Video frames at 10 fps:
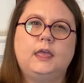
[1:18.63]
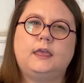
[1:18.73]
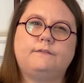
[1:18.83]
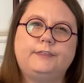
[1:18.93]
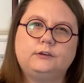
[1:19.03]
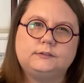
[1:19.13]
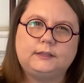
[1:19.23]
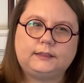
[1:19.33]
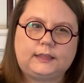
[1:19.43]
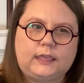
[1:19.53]
If there's
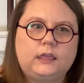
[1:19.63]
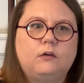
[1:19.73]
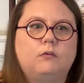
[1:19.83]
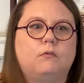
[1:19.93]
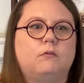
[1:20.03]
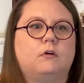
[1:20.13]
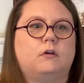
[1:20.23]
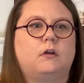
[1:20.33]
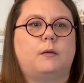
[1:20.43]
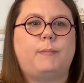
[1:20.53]
a leak
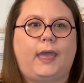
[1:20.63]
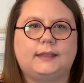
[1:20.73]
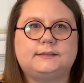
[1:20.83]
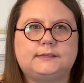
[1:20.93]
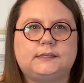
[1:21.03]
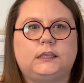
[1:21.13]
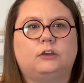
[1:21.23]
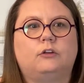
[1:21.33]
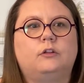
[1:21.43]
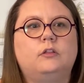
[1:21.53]
or a bad
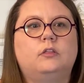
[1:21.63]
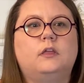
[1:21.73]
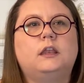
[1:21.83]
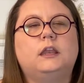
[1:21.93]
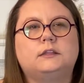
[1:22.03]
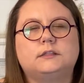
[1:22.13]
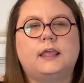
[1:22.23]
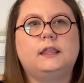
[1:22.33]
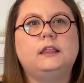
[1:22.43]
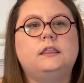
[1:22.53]
seal, then it's
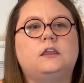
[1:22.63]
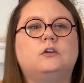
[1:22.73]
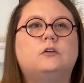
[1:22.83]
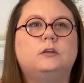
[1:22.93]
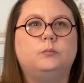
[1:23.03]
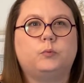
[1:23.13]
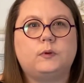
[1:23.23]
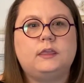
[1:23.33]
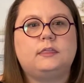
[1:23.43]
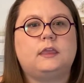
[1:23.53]
likely that you're going to
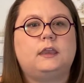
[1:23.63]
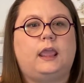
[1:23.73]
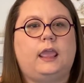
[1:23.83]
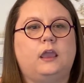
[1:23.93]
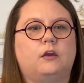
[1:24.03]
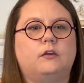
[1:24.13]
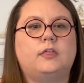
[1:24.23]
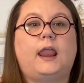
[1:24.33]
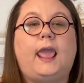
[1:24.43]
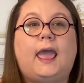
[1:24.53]
breathe in air
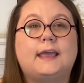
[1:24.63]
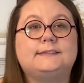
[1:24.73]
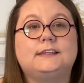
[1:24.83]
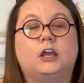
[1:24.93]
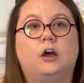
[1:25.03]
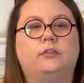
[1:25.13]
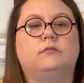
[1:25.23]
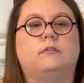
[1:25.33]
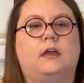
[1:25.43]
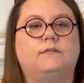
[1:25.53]
that hasn't gone
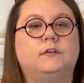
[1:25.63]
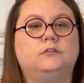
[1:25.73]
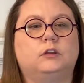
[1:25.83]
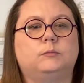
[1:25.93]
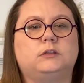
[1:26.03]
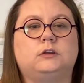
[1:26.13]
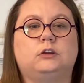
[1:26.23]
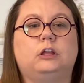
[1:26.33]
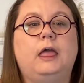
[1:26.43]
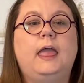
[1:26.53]
through that filtering
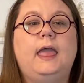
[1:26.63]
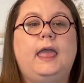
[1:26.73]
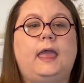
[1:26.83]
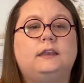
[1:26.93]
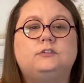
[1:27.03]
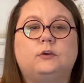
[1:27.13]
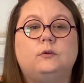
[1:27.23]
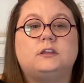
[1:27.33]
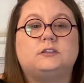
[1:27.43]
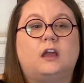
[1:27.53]
material and
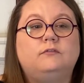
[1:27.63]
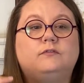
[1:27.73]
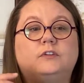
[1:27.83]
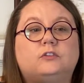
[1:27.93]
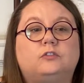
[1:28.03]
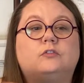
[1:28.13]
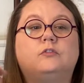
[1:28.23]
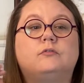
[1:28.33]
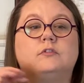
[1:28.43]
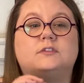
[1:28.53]
so is
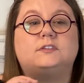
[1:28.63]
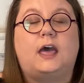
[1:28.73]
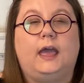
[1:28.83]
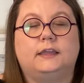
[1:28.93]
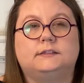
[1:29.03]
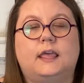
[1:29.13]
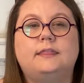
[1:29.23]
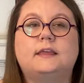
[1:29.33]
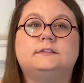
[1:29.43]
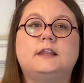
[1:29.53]
unfiltered through the sides.
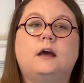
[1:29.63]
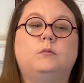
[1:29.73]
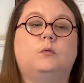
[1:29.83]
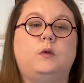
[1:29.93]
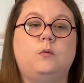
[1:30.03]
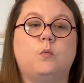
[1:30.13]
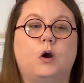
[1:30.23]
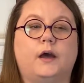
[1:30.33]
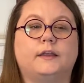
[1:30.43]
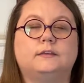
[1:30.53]
And that's not what we
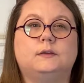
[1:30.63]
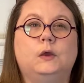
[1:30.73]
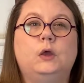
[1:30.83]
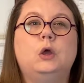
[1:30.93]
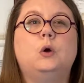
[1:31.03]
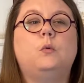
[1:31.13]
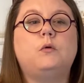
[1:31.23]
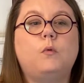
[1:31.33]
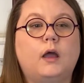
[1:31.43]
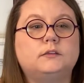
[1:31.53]
want.
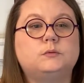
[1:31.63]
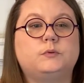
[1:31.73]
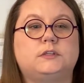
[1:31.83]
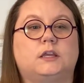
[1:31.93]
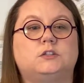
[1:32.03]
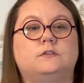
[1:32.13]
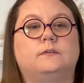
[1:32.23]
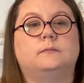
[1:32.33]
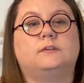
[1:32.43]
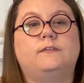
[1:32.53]
We want to protect you
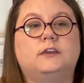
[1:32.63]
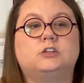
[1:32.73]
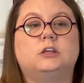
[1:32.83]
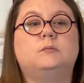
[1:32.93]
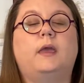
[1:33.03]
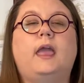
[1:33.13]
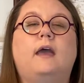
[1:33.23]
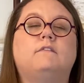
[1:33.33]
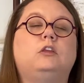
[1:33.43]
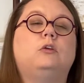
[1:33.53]
from infection by
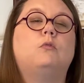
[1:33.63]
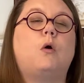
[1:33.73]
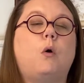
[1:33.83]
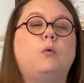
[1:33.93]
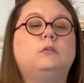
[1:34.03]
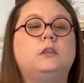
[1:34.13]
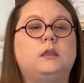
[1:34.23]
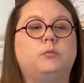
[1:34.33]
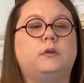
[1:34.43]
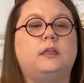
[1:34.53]
having you
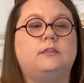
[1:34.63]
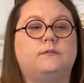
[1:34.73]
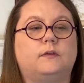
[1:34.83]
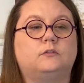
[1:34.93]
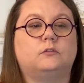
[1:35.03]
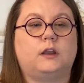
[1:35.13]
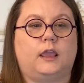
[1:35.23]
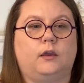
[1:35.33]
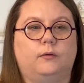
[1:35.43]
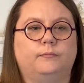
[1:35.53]
only breathe filtered
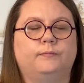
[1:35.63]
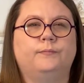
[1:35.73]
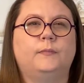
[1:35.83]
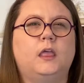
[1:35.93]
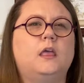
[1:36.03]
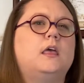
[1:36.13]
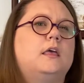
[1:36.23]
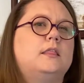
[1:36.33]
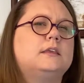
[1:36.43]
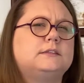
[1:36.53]
air.
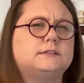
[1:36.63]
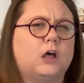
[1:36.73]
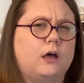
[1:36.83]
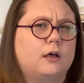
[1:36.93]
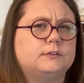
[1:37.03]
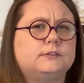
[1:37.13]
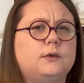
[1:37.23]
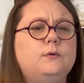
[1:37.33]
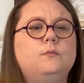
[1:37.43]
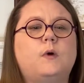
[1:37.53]
This is
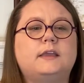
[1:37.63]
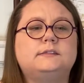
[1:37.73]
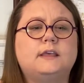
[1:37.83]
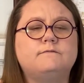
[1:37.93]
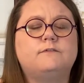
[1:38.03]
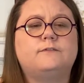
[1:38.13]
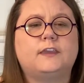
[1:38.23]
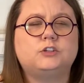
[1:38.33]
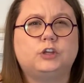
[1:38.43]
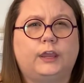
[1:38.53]
also why some
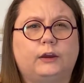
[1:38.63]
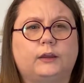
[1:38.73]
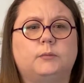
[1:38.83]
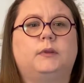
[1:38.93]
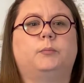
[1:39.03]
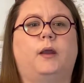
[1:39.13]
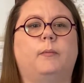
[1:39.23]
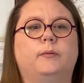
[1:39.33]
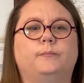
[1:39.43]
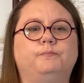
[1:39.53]
facial hair can be a
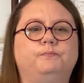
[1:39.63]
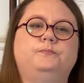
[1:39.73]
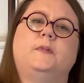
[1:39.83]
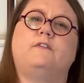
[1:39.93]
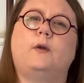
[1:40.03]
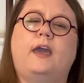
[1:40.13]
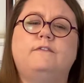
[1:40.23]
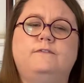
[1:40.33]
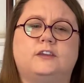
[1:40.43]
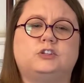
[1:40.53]
problem. If you
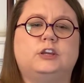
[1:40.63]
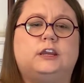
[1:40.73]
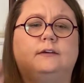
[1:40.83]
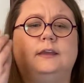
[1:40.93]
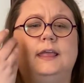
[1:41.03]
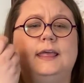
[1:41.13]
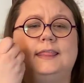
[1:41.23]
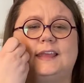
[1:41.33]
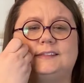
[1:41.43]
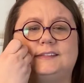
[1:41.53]
have facial hair
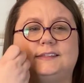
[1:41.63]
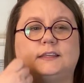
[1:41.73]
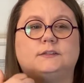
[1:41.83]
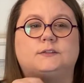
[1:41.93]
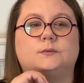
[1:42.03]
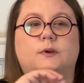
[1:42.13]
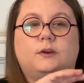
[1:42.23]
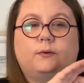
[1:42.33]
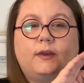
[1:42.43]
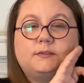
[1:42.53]
that sits where
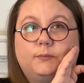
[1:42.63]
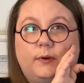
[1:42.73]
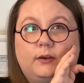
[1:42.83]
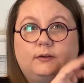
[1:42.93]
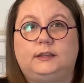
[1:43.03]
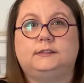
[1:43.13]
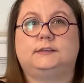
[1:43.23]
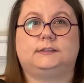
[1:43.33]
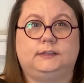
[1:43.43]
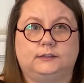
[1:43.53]
your respirator needs
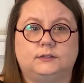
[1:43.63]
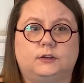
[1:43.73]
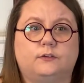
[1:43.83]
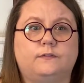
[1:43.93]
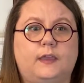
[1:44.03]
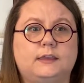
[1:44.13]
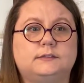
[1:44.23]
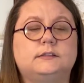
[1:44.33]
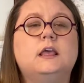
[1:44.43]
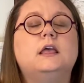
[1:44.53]
to seal to your
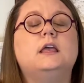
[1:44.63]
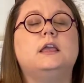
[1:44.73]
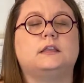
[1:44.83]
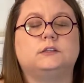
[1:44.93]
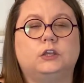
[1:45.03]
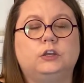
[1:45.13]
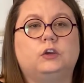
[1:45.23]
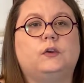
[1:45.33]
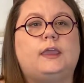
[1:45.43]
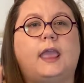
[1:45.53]
face, it's going
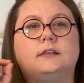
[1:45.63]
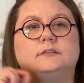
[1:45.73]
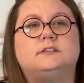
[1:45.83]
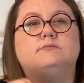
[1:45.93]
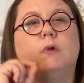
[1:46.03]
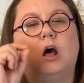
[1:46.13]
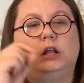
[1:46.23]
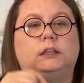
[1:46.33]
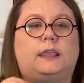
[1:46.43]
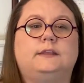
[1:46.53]
to create
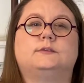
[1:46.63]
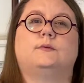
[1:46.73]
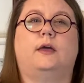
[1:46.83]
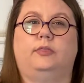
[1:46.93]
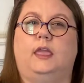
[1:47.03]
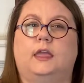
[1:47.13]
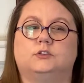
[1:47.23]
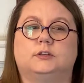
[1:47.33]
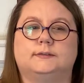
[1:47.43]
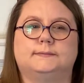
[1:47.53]
small leaks around the
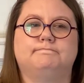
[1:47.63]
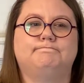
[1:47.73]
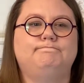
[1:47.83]
edges.